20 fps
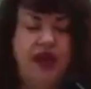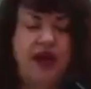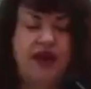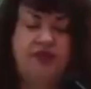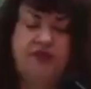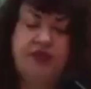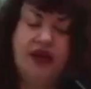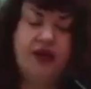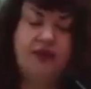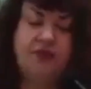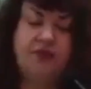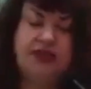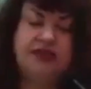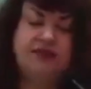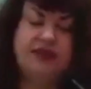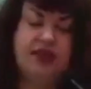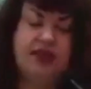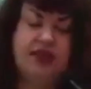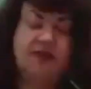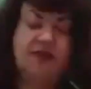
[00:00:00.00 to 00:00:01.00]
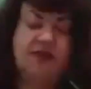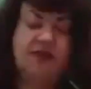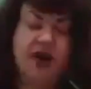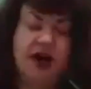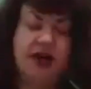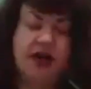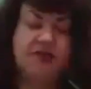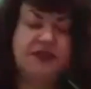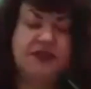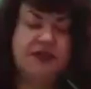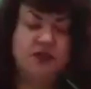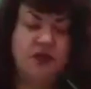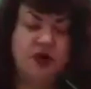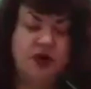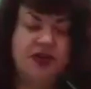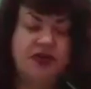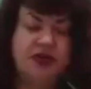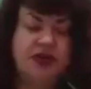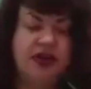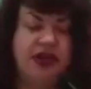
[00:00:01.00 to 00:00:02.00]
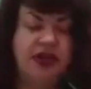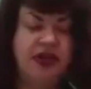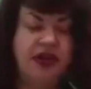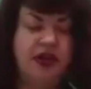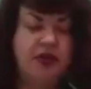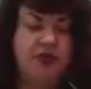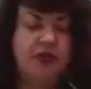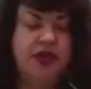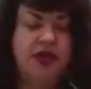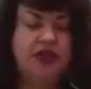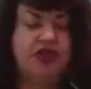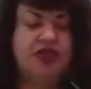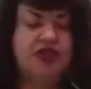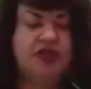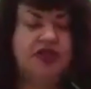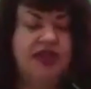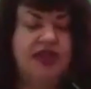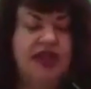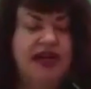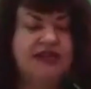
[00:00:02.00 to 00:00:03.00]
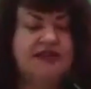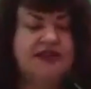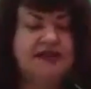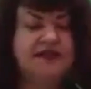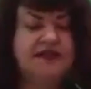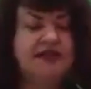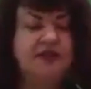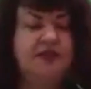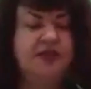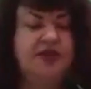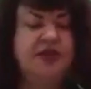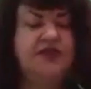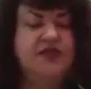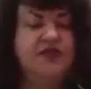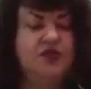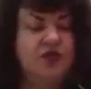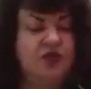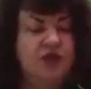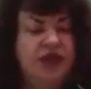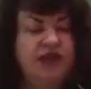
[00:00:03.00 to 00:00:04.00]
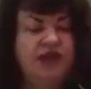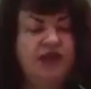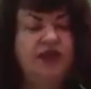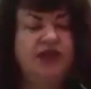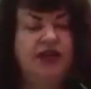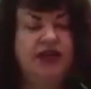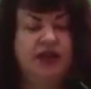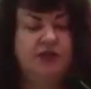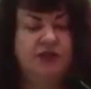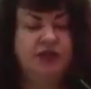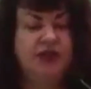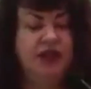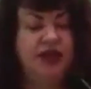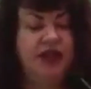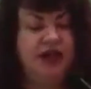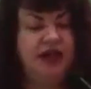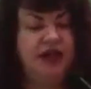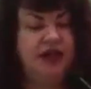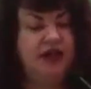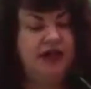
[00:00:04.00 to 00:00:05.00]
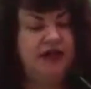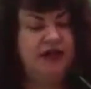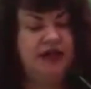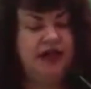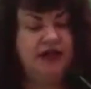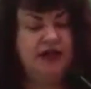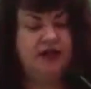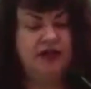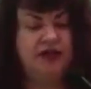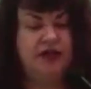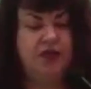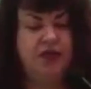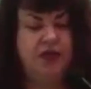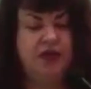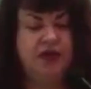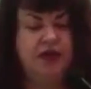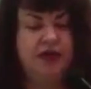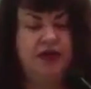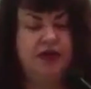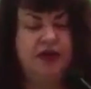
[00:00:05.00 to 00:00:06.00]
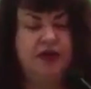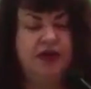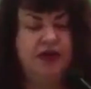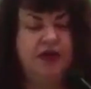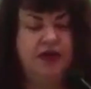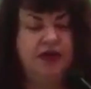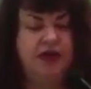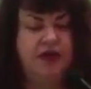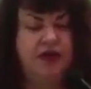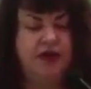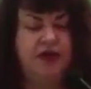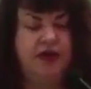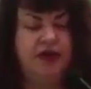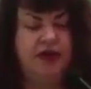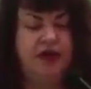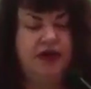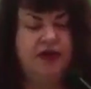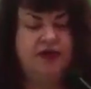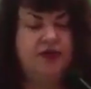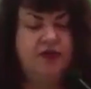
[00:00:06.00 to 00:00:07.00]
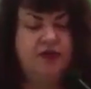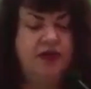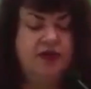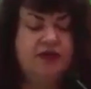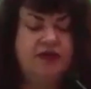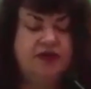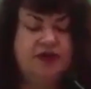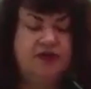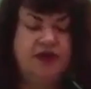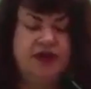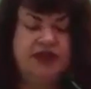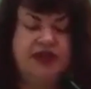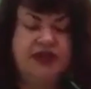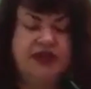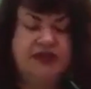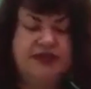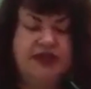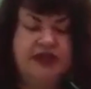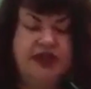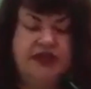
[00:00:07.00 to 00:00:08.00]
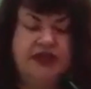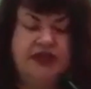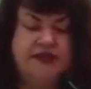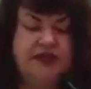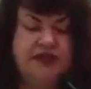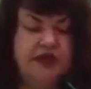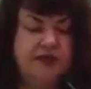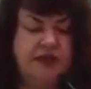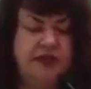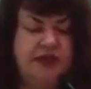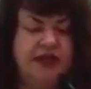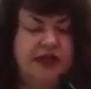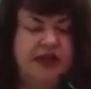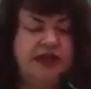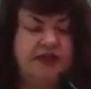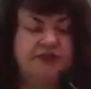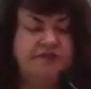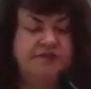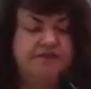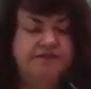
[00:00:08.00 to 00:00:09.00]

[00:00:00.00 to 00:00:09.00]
I find myself often wondering how much classism is really at play in that group, as opposed to what they say is at play.